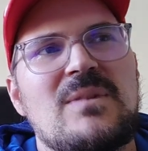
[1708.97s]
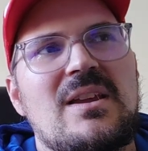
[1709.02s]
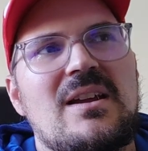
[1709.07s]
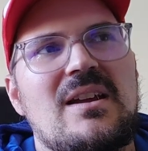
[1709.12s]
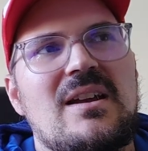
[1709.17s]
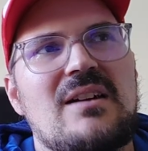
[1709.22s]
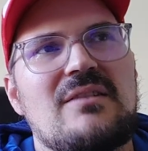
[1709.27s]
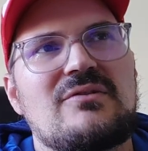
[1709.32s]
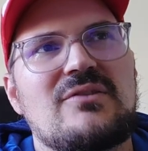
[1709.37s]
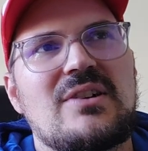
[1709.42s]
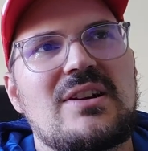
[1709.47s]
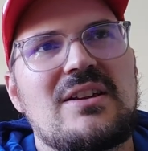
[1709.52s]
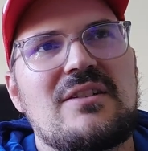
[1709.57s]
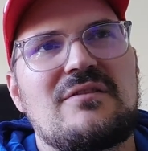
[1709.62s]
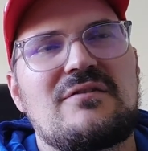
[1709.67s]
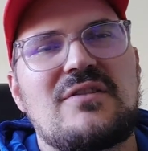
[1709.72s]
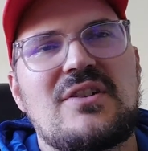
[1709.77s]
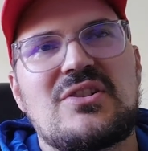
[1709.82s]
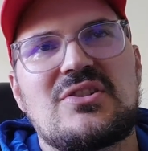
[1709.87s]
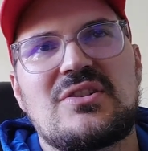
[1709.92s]
Uh, very
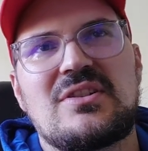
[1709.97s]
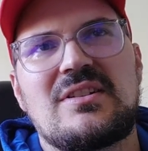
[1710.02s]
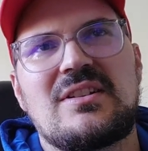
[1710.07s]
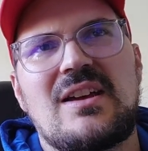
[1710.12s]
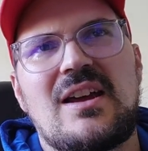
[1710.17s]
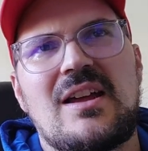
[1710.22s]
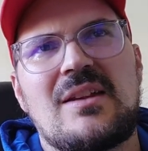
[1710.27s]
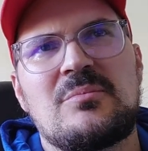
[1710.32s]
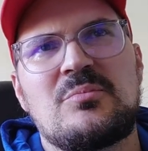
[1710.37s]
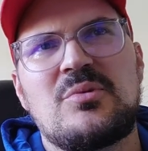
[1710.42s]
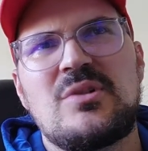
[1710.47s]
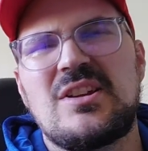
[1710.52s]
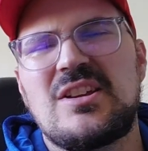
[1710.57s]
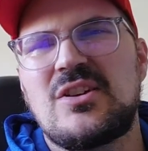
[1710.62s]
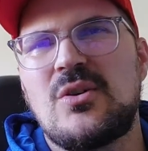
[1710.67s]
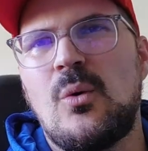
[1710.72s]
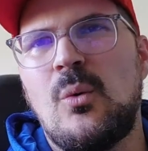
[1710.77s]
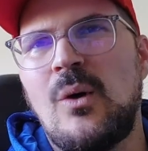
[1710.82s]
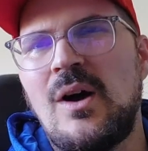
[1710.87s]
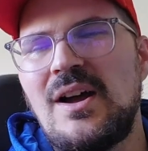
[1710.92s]
efficient and pretty
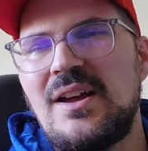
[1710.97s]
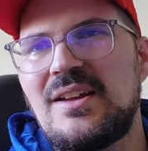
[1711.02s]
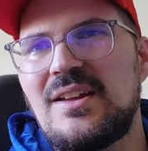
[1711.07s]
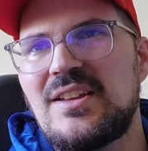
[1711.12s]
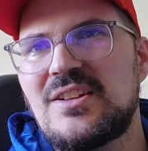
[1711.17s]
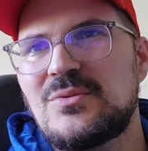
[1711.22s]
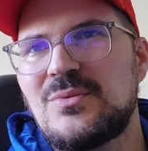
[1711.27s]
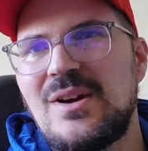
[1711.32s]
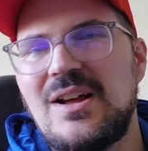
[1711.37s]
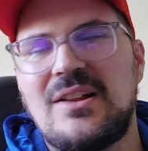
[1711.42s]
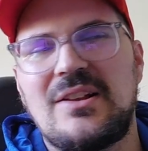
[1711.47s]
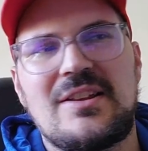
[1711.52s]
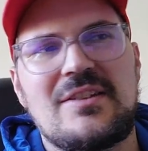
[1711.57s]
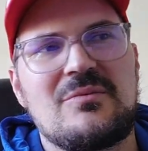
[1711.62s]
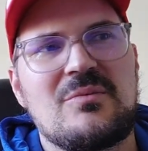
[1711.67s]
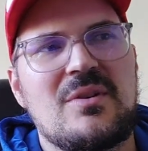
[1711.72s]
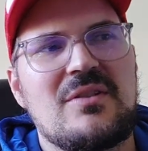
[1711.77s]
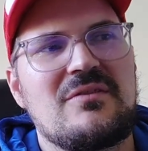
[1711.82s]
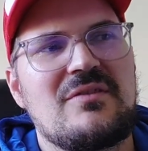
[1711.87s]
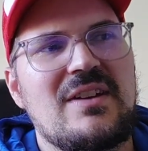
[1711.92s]
quiet as well.
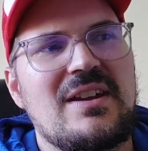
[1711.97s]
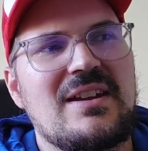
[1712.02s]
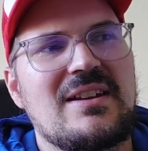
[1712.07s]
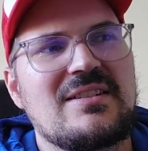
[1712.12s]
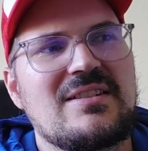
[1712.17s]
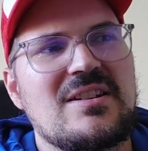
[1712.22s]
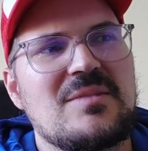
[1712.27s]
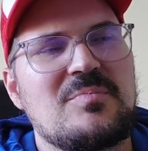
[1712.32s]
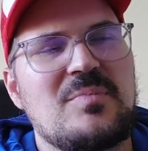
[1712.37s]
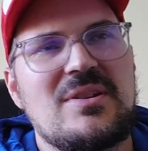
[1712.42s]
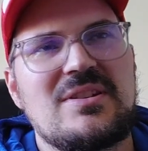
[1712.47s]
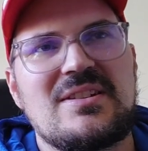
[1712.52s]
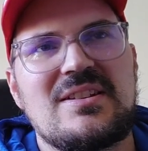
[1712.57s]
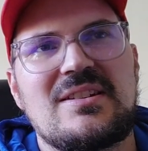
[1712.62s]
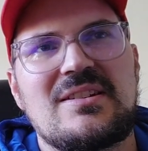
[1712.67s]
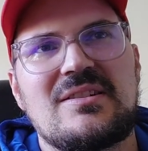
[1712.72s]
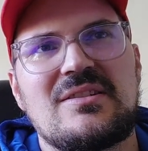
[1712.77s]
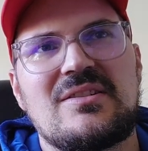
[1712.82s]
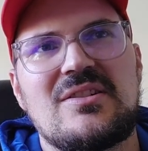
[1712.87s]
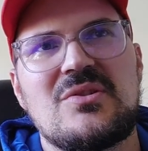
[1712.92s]
Even when Vegas is busy, you
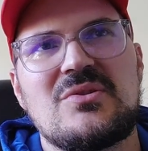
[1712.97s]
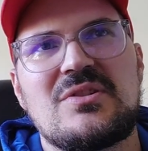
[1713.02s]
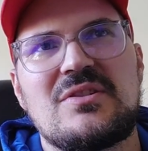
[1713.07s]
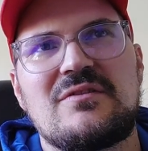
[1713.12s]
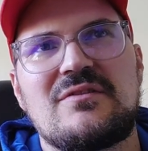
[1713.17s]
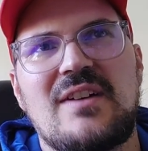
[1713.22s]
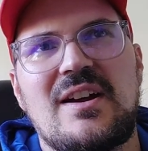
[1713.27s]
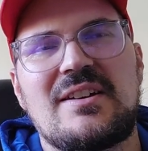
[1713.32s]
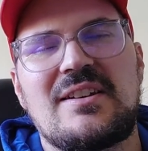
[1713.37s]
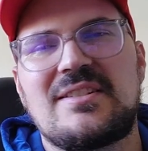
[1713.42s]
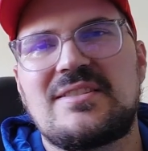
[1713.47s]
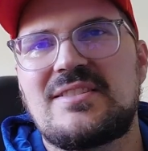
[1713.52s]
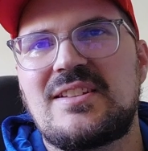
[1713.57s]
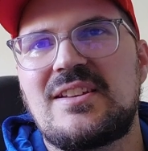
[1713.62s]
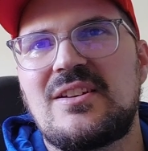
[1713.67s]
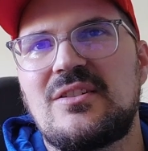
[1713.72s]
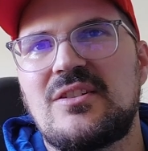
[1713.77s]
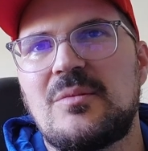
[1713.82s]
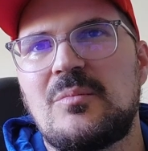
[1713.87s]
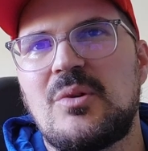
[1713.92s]
can usually find a
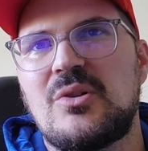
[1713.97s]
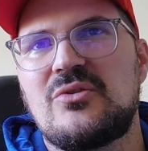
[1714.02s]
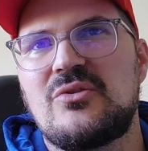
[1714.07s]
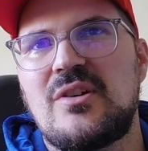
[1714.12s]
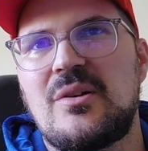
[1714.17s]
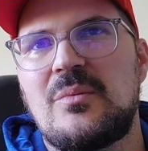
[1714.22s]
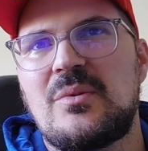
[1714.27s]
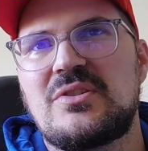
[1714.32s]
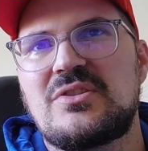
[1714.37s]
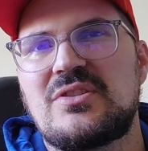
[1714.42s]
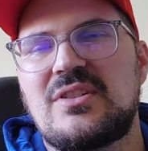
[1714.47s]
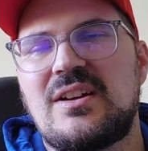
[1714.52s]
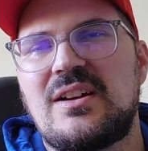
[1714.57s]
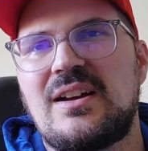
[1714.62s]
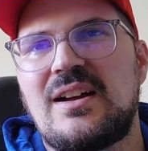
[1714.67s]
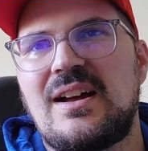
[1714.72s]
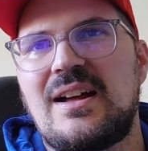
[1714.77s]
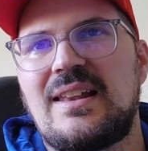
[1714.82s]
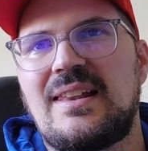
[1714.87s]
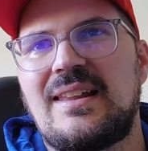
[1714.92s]
seat on the monorail, which I,
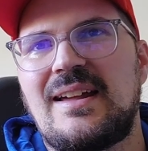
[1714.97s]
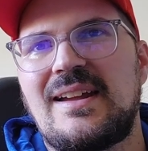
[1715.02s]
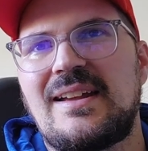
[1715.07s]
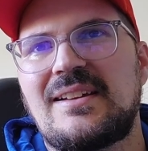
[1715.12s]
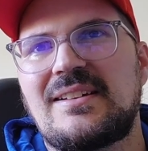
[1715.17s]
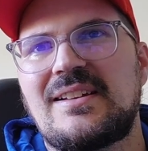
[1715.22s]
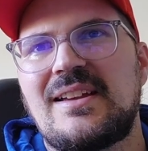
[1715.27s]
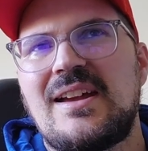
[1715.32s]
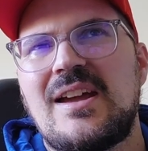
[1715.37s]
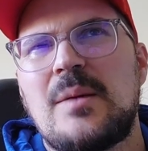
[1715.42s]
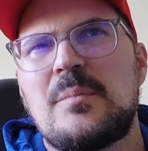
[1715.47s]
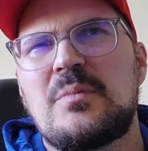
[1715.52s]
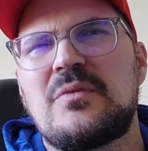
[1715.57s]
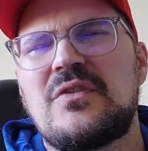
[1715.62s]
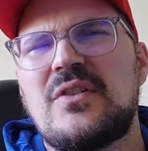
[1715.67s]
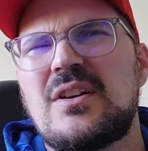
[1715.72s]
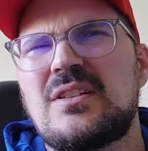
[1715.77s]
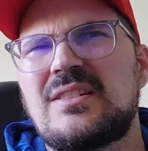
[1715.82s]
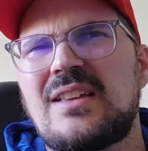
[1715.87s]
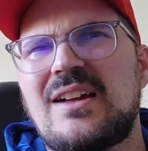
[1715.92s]
I liked.
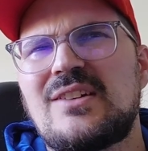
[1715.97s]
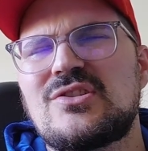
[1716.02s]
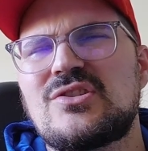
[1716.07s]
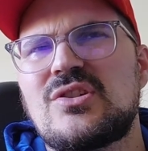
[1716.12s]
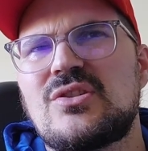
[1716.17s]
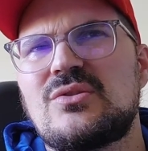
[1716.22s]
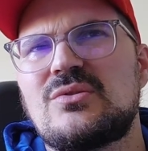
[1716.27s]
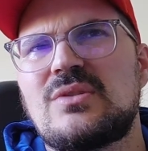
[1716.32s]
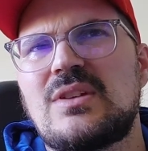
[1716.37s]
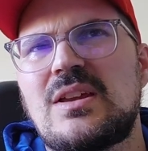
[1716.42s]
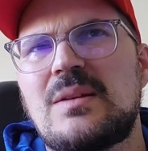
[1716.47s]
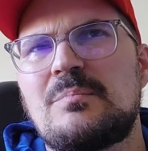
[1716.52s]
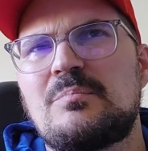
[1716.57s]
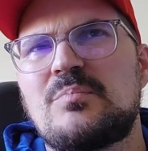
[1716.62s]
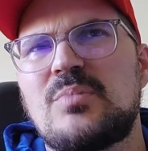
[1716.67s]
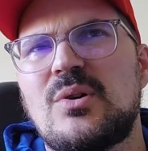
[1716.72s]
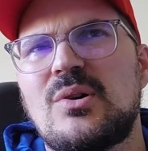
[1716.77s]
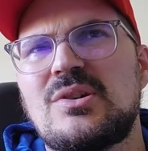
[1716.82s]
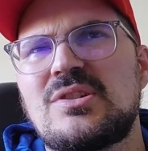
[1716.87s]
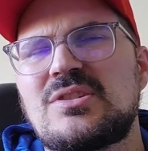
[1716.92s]
Preferred that to the
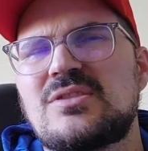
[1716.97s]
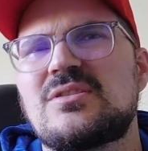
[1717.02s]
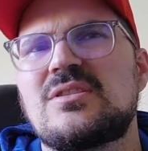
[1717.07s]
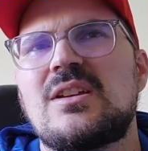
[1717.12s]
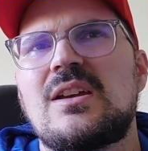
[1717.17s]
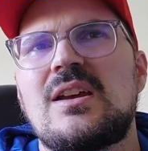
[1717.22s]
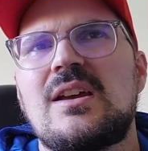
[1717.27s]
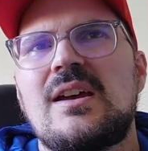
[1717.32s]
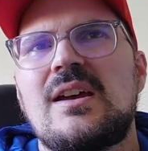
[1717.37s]
bus,